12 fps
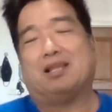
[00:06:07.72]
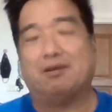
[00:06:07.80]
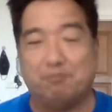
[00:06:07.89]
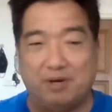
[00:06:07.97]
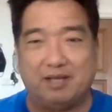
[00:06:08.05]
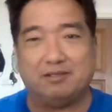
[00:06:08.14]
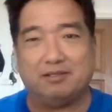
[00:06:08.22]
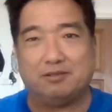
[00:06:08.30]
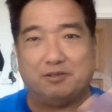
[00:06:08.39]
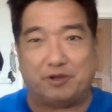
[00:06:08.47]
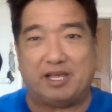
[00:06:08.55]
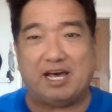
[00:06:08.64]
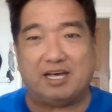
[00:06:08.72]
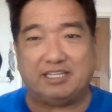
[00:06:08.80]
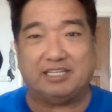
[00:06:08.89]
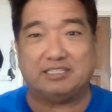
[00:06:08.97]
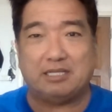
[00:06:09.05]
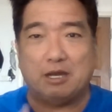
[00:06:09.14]
But the
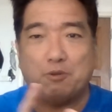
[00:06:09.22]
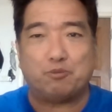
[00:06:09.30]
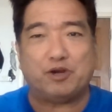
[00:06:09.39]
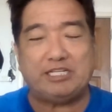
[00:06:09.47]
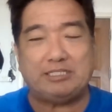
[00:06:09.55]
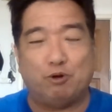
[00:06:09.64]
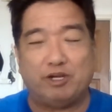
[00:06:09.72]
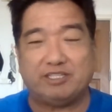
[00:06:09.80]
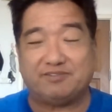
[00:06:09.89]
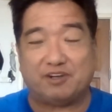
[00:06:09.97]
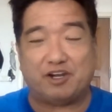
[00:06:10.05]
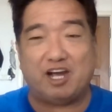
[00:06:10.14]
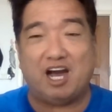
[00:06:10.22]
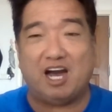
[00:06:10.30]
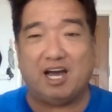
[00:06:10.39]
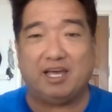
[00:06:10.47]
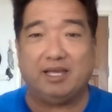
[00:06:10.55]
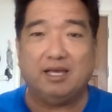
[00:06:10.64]
reality is, price point is very
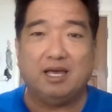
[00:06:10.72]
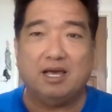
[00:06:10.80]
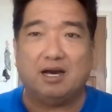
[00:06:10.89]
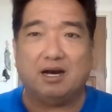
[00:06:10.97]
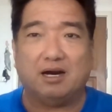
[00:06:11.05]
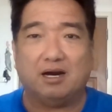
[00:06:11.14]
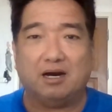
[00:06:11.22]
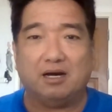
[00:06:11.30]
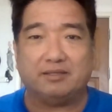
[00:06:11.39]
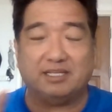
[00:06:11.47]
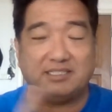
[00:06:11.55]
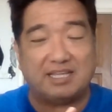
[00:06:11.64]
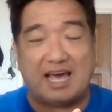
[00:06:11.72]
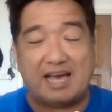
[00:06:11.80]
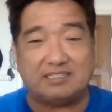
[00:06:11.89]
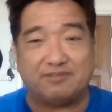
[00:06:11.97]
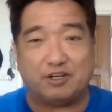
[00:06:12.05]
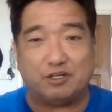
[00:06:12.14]
high. Doesn't
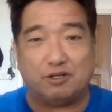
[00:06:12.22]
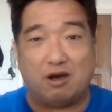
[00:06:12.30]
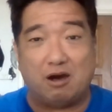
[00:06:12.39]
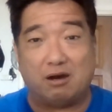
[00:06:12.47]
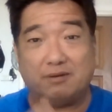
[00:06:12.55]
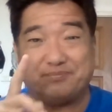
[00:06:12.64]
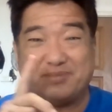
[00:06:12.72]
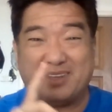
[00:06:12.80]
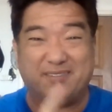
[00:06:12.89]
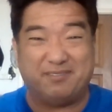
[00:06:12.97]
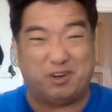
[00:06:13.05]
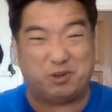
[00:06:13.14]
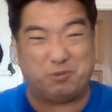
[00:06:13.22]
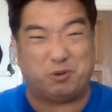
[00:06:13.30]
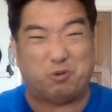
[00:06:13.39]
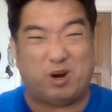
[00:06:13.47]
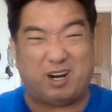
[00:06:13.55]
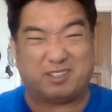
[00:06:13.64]
last very long. Volume of the
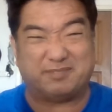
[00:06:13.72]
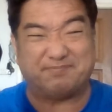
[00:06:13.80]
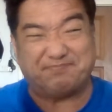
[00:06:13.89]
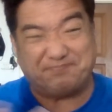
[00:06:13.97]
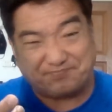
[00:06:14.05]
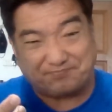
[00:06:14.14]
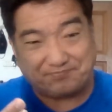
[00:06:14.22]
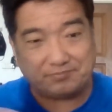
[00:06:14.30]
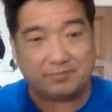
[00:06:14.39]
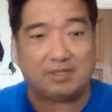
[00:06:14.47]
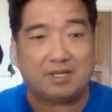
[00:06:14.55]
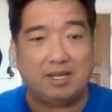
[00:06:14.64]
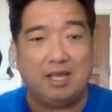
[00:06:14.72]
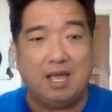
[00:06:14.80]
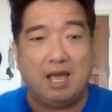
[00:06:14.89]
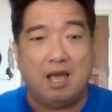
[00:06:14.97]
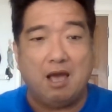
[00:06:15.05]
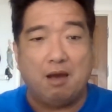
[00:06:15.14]
water.
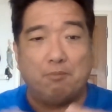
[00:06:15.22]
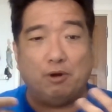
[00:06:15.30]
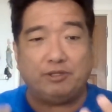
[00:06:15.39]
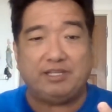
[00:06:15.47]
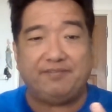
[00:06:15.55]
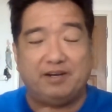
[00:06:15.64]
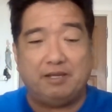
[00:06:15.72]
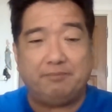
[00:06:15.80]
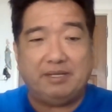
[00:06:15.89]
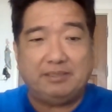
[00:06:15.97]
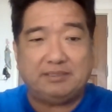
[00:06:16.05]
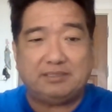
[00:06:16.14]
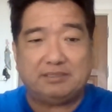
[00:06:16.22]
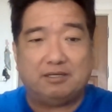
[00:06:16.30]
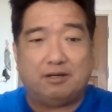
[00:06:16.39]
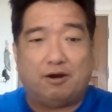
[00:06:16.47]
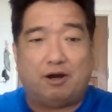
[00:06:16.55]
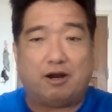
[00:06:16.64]
Multi-filaments
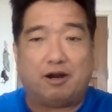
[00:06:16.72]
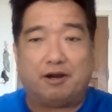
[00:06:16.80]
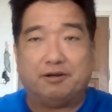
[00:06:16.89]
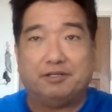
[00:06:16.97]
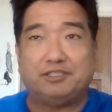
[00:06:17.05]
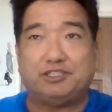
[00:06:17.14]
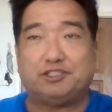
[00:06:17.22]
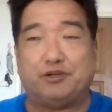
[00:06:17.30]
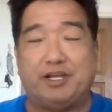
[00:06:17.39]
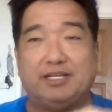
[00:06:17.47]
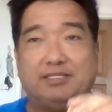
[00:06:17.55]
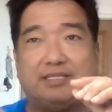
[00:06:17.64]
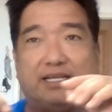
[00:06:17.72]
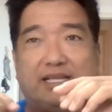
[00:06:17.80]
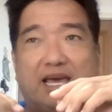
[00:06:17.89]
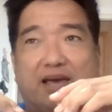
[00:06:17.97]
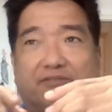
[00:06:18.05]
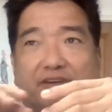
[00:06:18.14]
are strings that
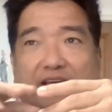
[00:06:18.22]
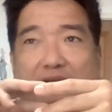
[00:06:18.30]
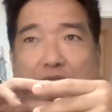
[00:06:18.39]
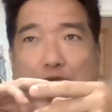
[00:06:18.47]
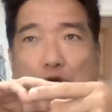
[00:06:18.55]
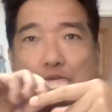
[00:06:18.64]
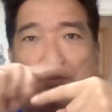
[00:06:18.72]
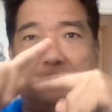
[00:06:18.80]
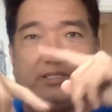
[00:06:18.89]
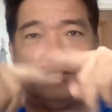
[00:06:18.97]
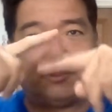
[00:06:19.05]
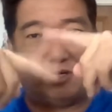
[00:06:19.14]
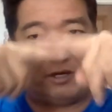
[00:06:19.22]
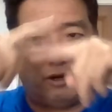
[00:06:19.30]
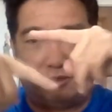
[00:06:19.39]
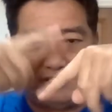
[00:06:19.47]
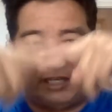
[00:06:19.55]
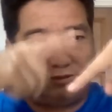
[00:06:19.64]
have like rope. It's strung all
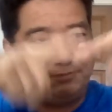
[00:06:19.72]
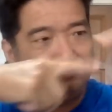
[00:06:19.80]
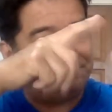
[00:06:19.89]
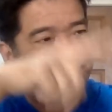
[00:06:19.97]
together,